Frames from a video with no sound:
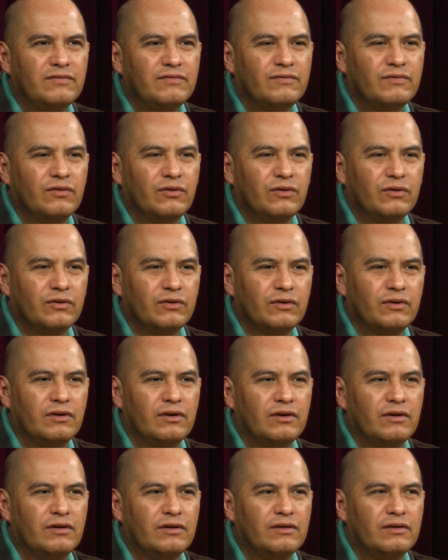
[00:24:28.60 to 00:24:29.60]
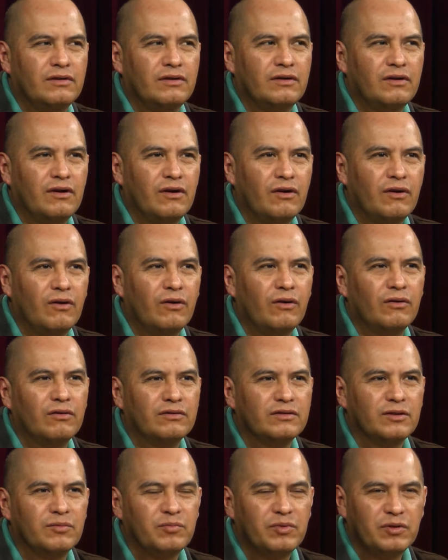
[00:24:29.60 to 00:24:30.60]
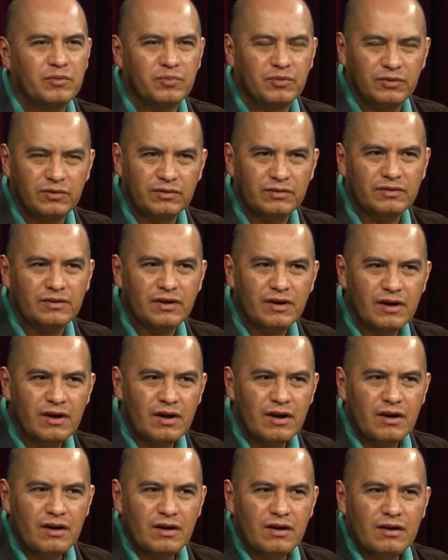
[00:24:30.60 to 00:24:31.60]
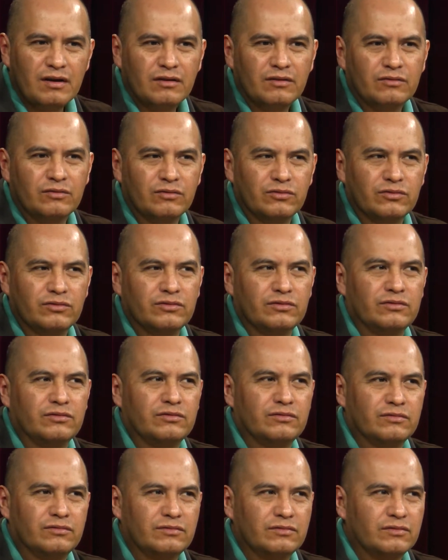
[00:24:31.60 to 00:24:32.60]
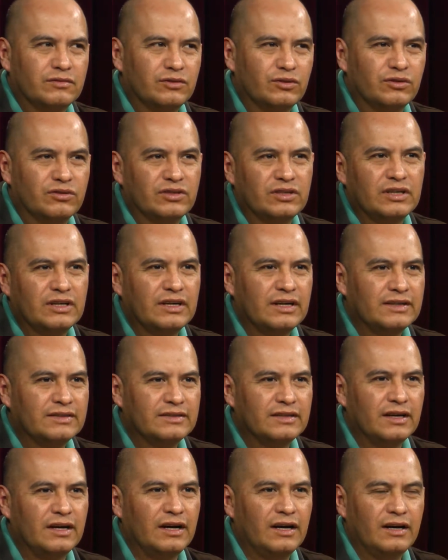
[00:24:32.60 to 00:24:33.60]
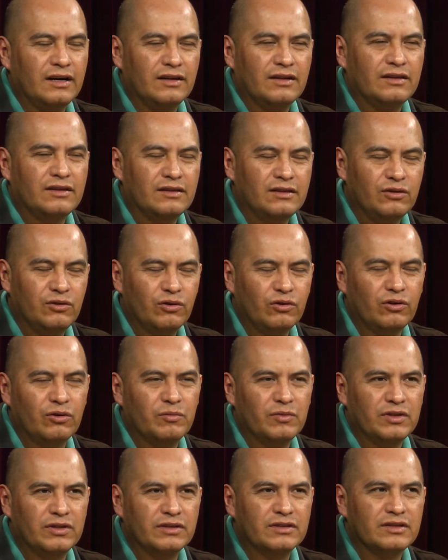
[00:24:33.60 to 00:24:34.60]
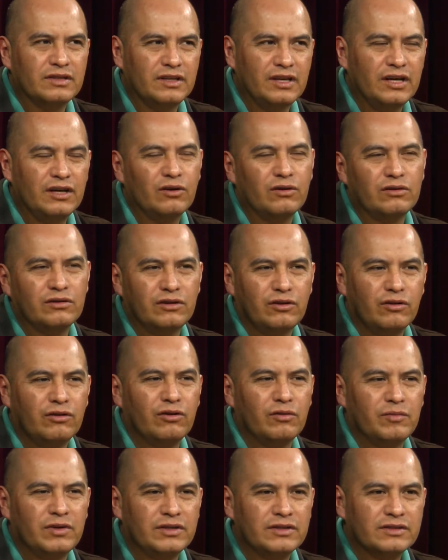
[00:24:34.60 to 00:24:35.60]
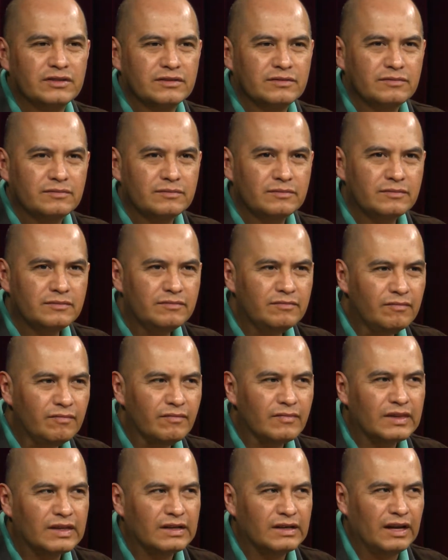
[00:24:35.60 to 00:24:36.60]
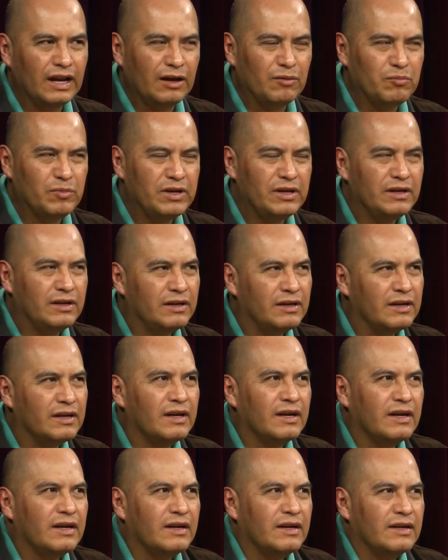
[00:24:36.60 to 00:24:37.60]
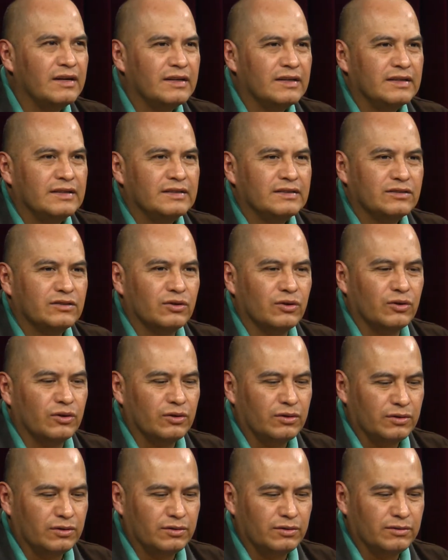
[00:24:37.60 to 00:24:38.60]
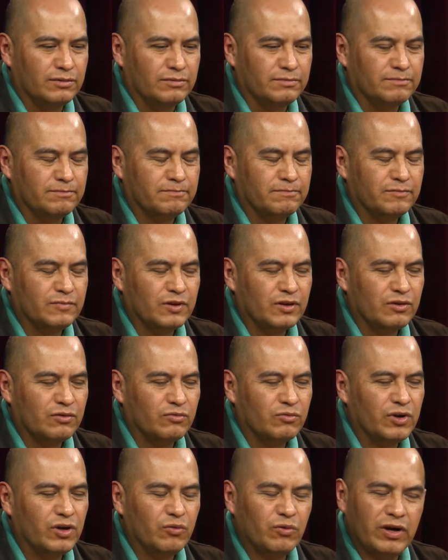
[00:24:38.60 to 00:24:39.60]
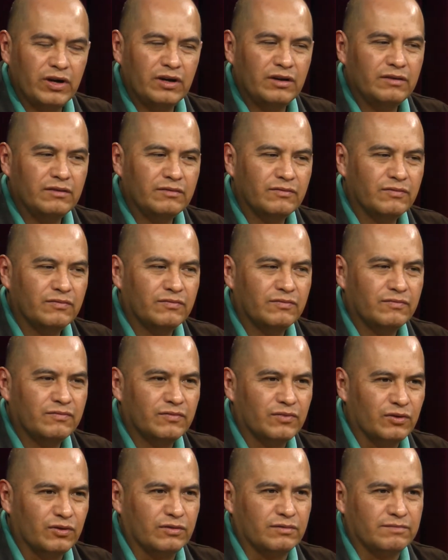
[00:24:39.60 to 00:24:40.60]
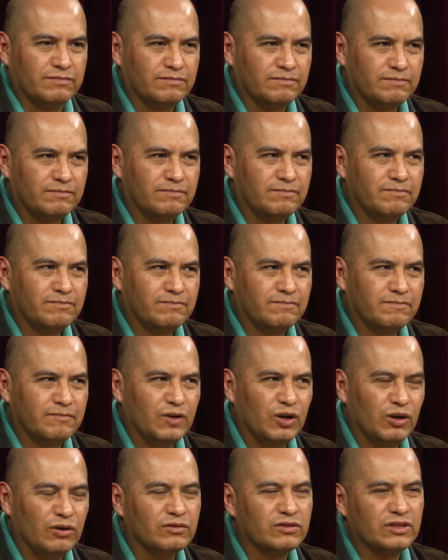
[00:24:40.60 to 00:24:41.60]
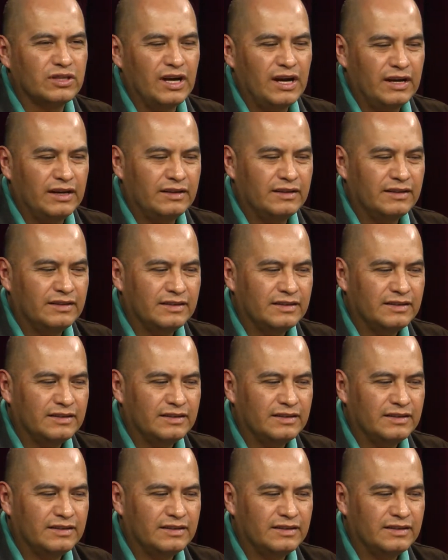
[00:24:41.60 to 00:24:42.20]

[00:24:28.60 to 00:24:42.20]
for all the people who doesn't have a legal documents like me. So we're waiting for a long time